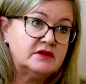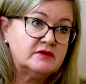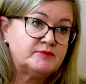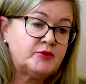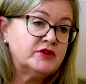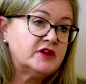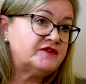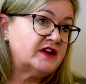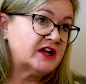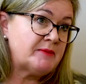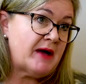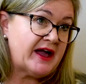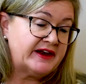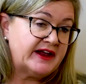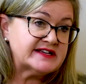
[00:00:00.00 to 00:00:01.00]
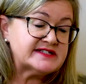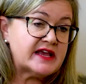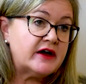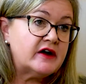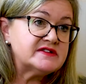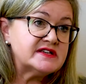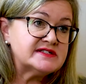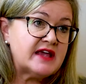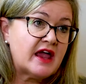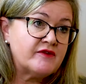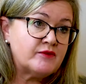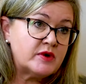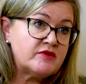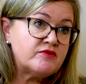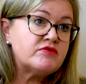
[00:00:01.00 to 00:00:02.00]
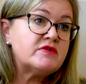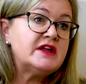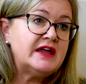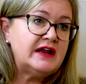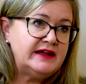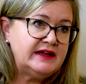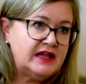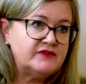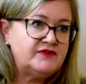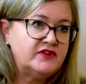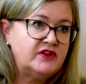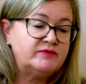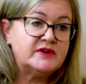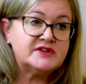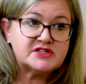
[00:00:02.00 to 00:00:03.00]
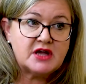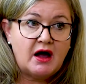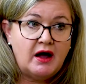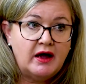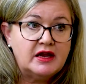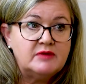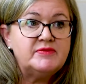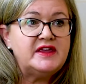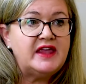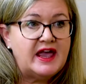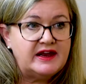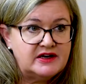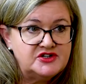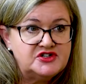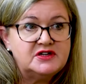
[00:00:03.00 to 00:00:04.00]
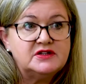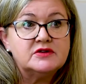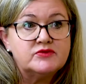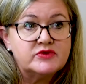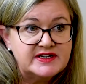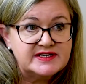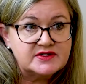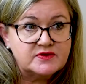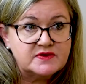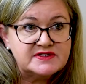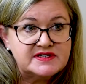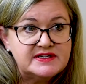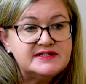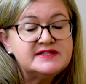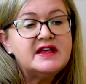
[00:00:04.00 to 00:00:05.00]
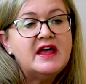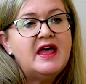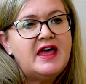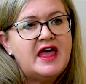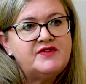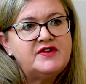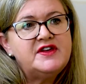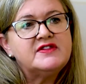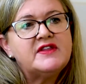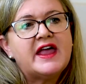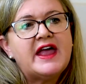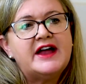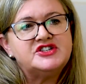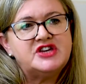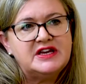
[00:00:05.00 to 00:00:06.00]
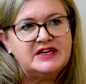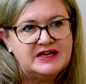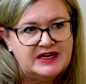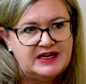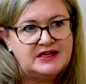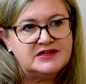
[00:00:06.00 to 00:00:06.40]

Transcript: point the finger back at ourselves and say, have we really given them the time, the energy, the resources, everything they actually need